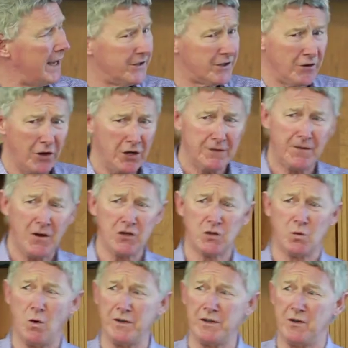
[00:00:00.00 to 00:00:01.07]
So those
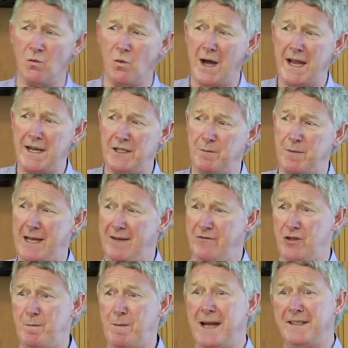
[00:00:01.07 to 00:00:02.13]
folks wanted a way to be able
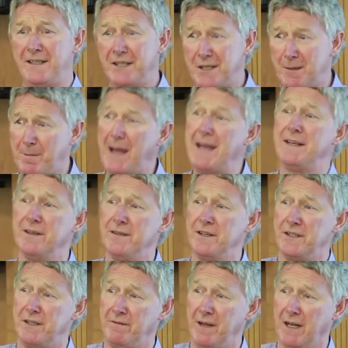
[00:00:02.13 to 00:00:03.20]
to participate in
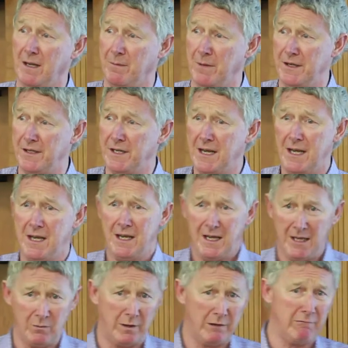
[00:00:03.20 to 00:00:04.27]
this development.
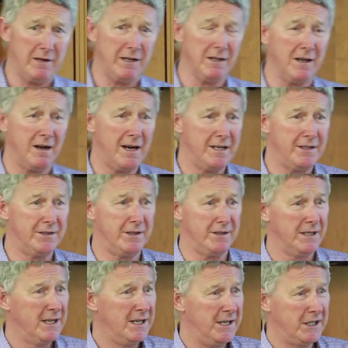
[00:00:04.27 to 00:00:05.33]
And we realised that
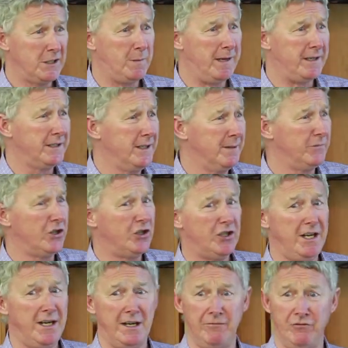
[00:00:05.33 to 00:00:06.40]
expecting them to
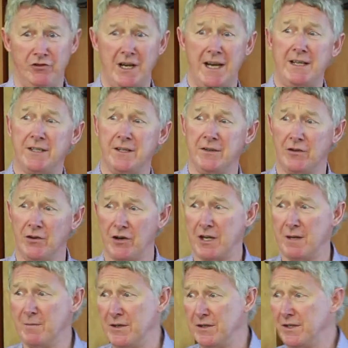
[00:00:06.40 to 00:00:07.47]
share JSON
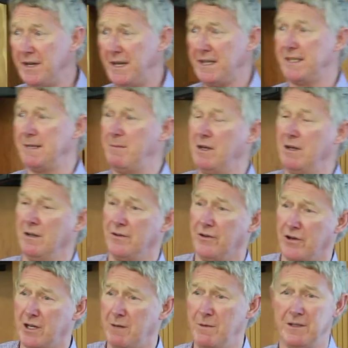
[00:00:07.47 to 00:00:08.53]
documents and XML
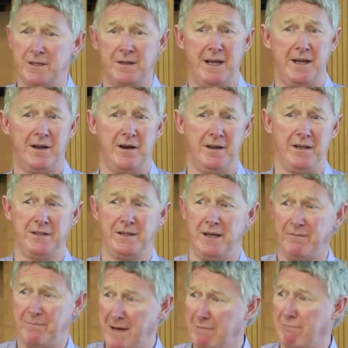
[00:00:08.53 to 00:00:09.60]
documents and that kind of
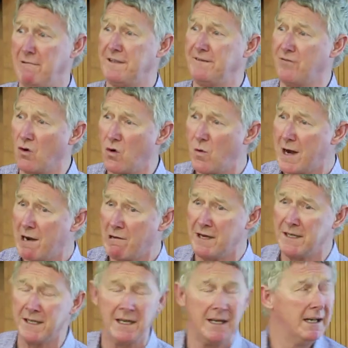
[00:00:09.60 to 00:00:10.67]
stuff, make RESTful
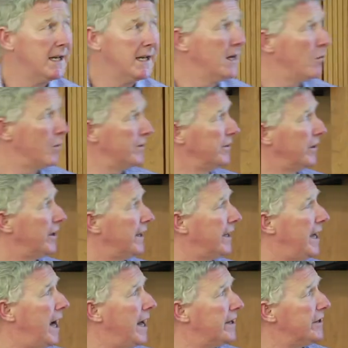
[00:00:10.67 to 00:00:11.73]
queries, wasn't going to
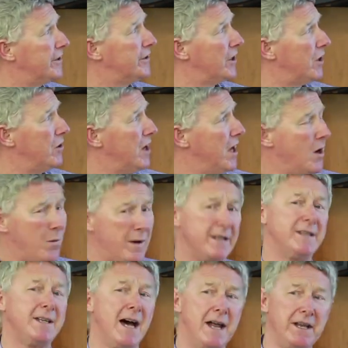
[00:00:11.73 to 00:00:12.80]
cut it. So we
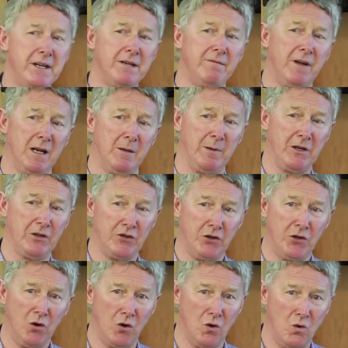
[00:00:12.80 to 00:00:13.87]
started developing a
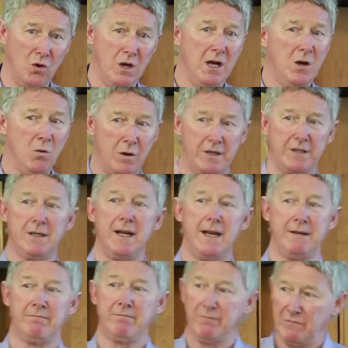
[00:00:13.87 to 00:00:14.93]
tool which
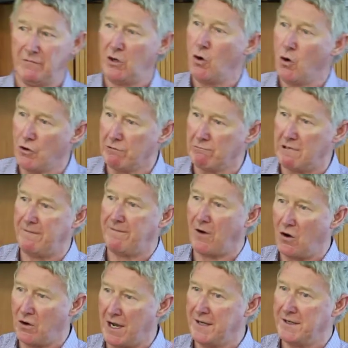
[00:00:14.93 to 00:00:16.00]
let the ordinary
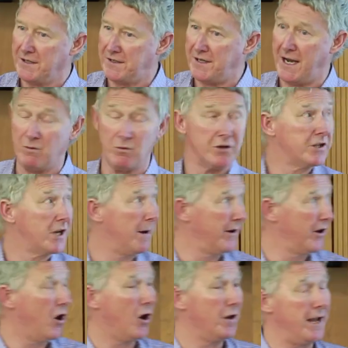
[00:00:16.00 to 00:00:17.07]
folk understand what's
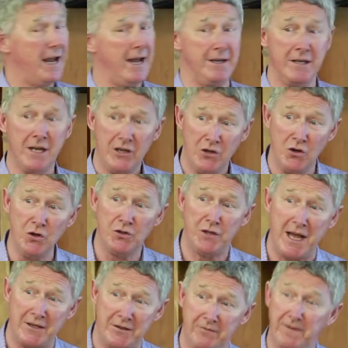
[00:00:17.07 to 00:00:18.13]
going on and use
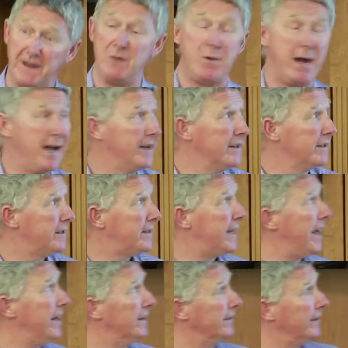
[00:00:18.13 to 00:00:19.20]
that to feed back into the standard.